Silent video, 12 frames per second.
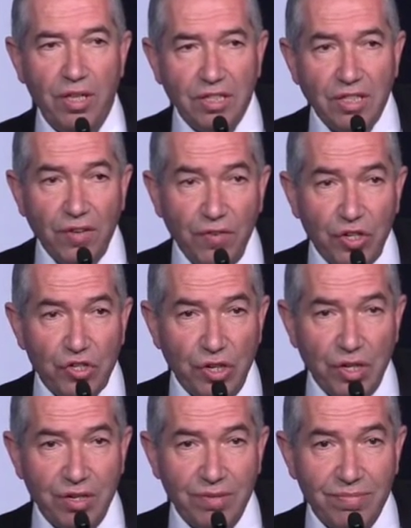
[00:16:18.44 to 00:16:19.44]
This
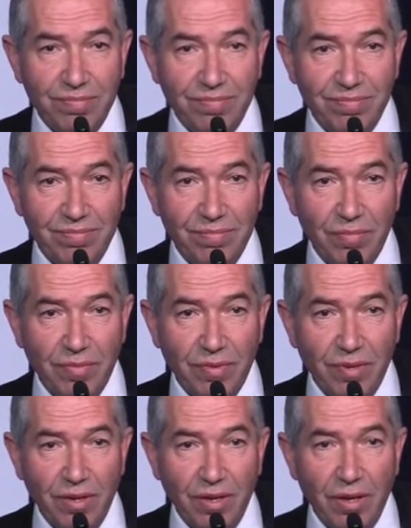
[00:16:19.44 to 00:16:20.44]
division
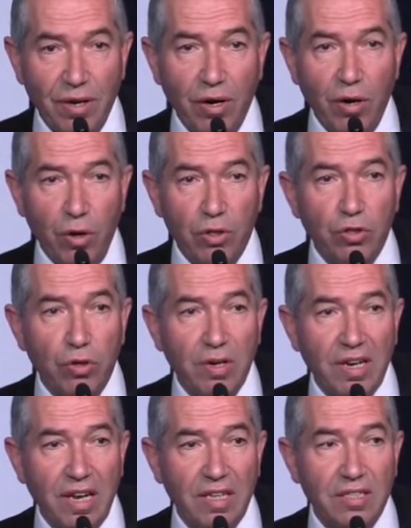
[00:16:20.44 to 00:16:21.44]
also
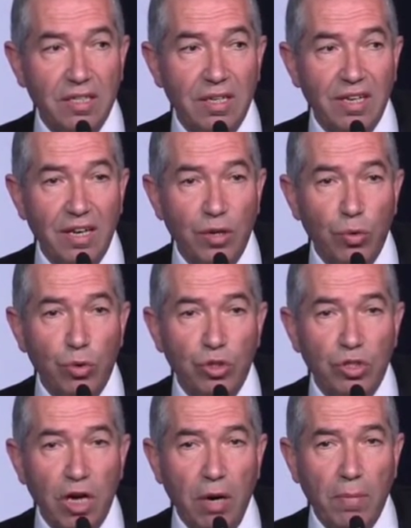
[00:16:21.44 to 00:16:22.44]
creates
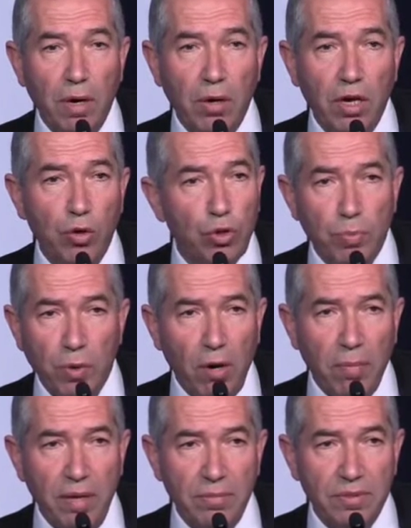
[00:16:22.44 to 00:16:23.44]
huge, amount, huge
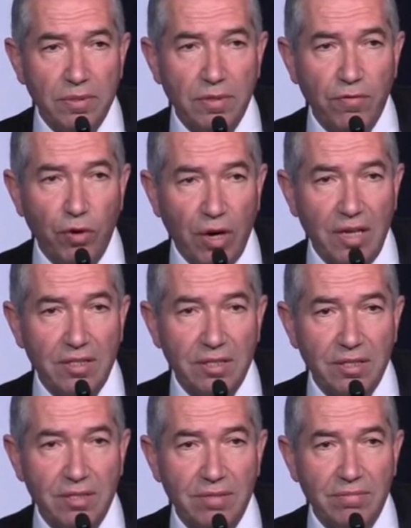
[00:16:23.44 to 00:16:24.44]
problems for
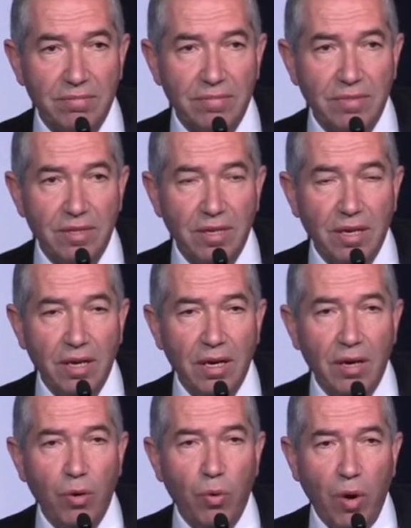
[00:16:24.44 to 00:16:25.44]
us.
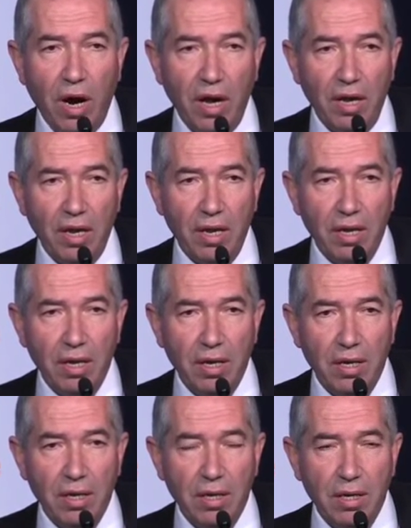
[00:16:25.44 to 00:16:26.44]
Why?
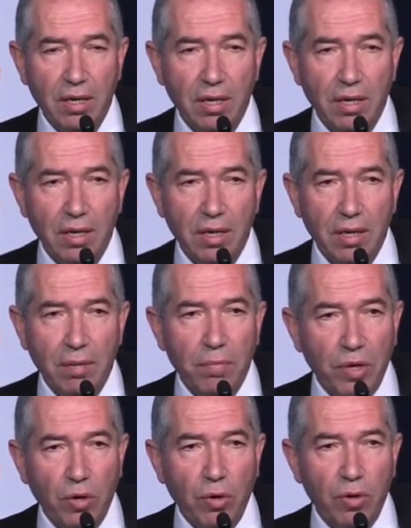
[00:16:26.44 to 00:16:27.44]

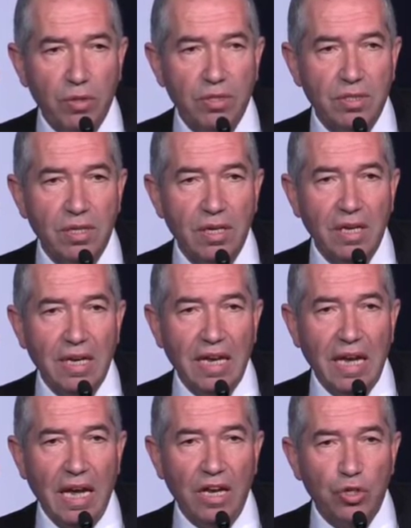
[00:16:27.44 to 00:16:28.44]
Because
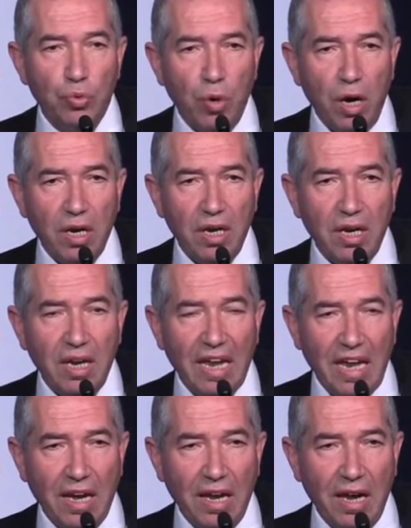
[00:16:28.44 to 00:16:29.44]
H1
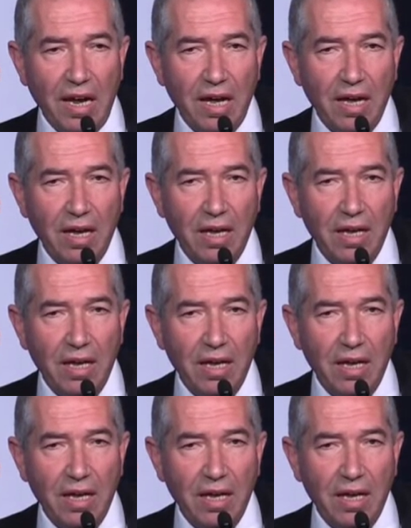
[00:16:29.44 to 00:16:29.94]
area